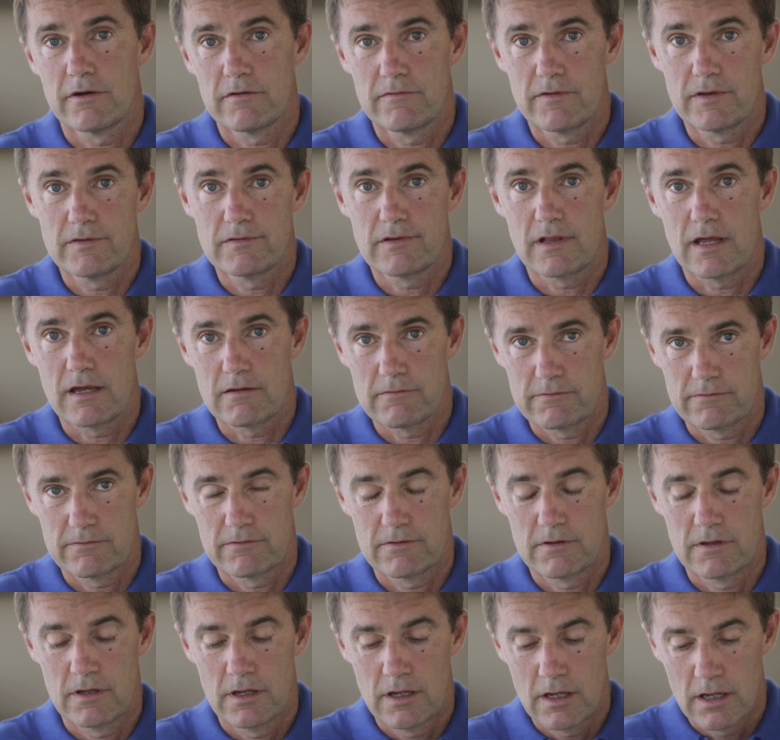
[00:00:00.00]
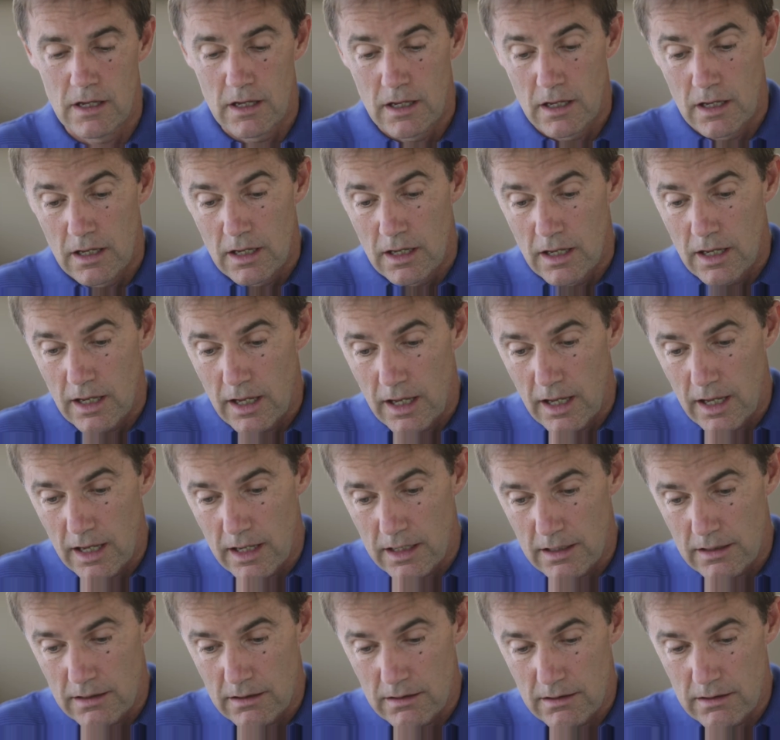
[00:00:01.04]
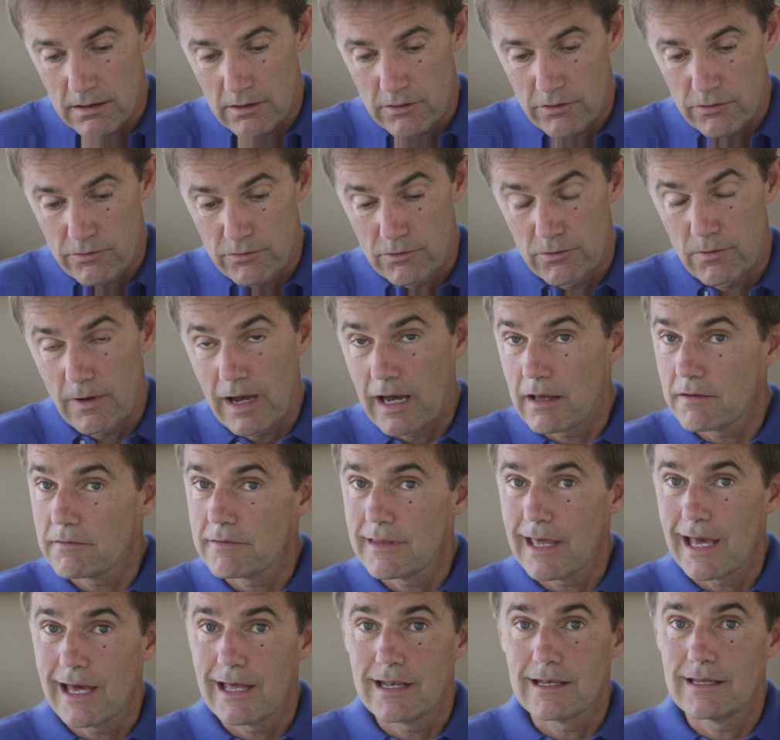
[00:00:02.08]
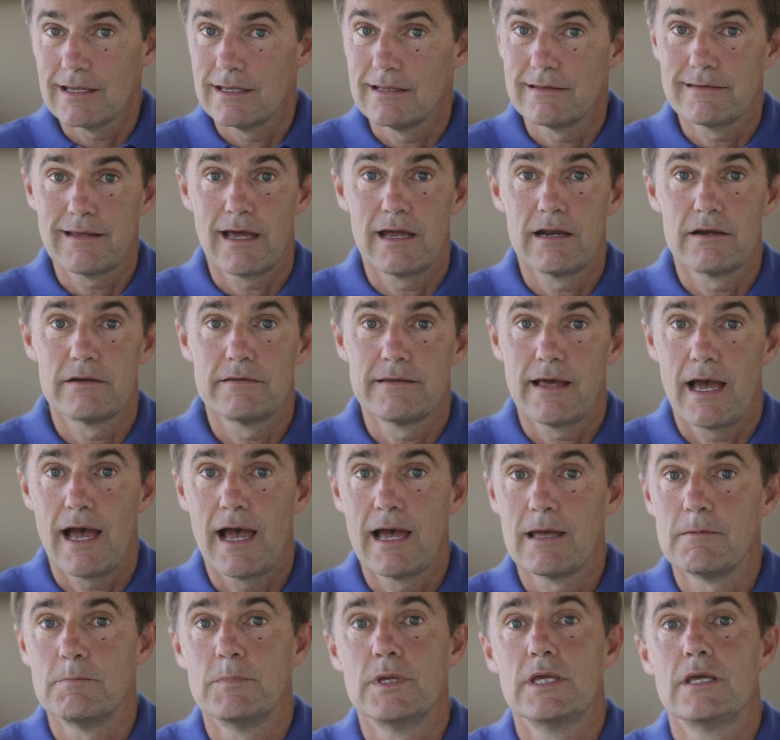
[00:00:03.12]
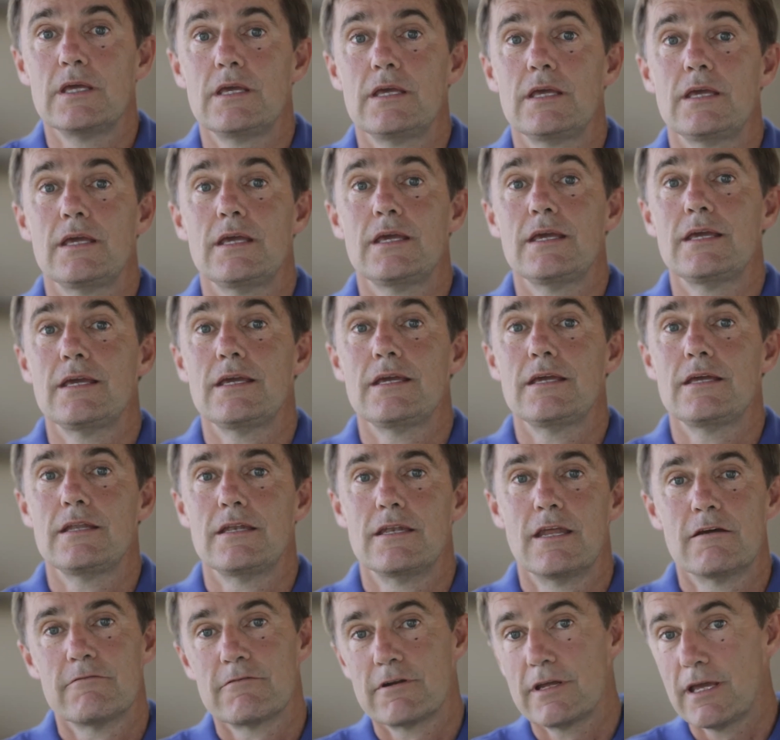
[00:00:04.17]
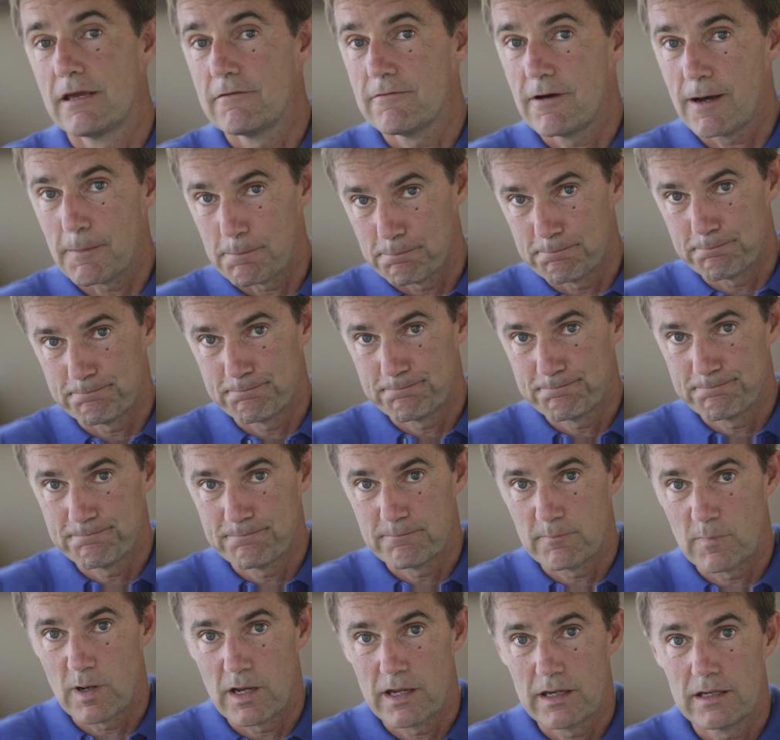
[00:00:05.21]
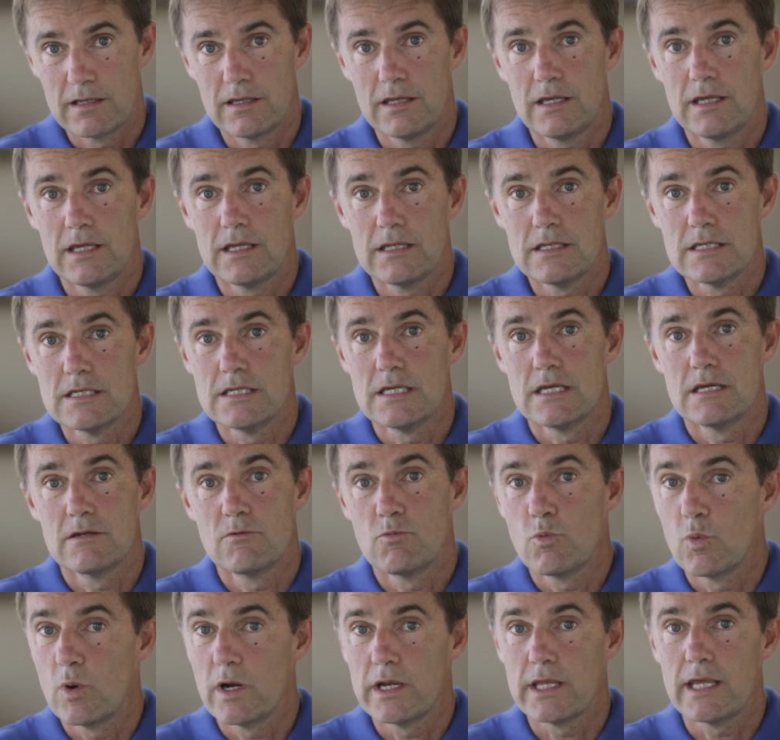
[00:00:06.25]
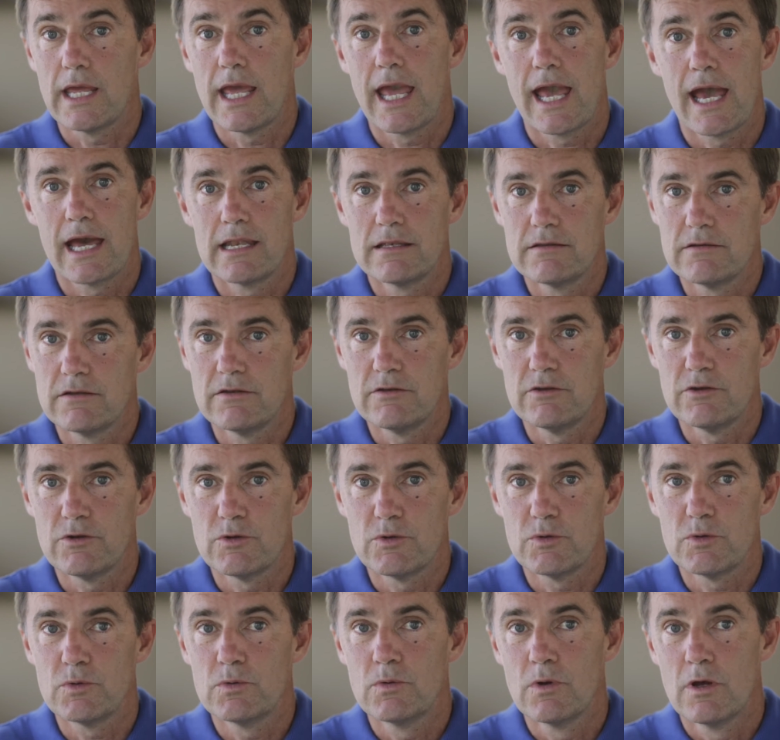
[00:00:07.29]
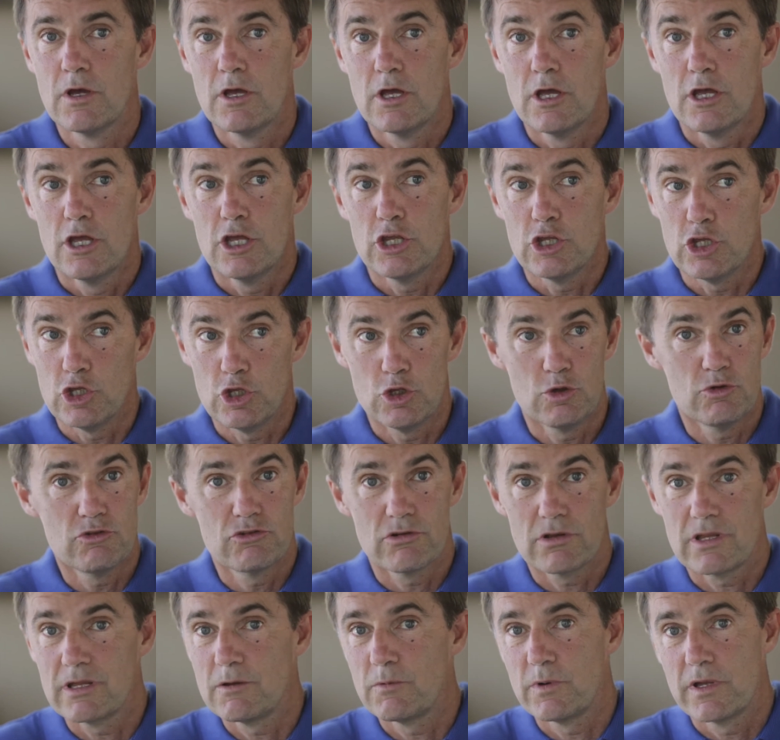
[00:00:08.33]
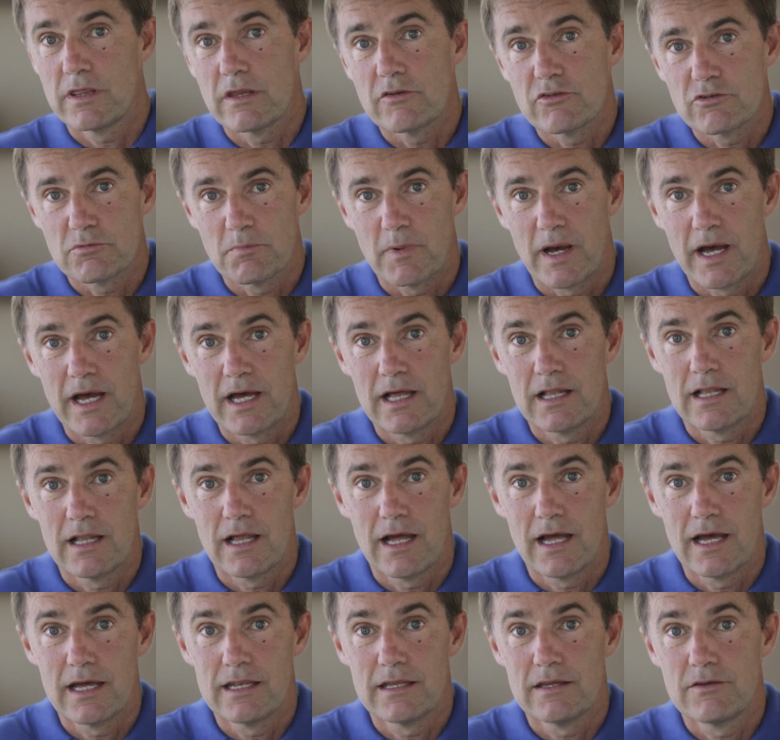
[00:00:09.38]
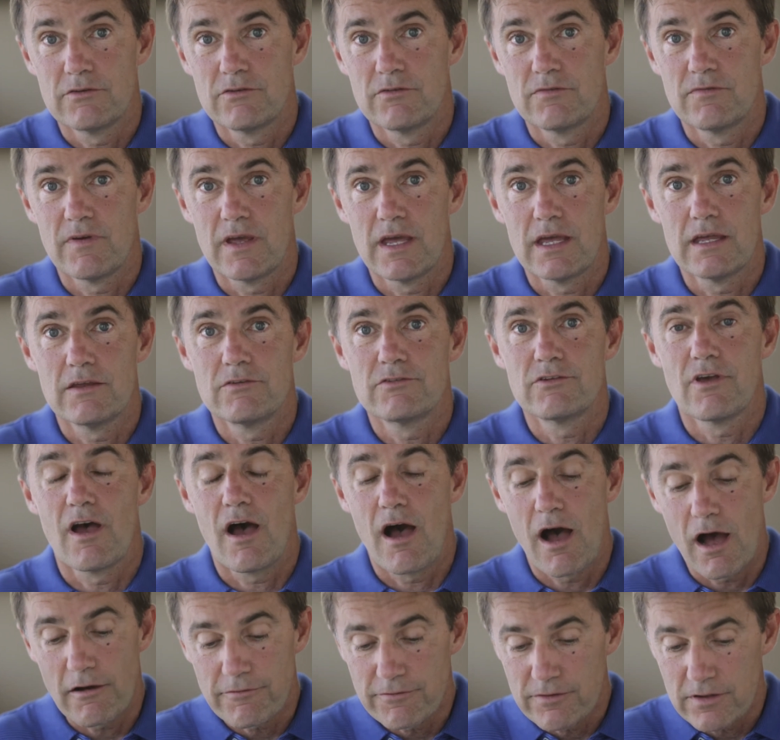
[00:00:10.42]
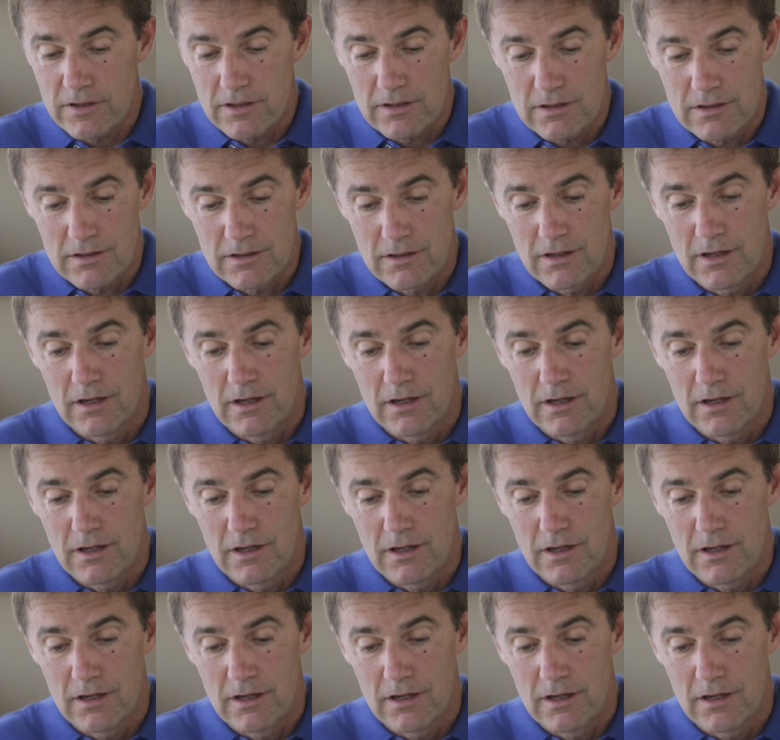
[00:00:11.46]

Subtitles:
of his life. And throughout that entire time, he never gave up, right? He did what he had to do, usually with a smile on his face, often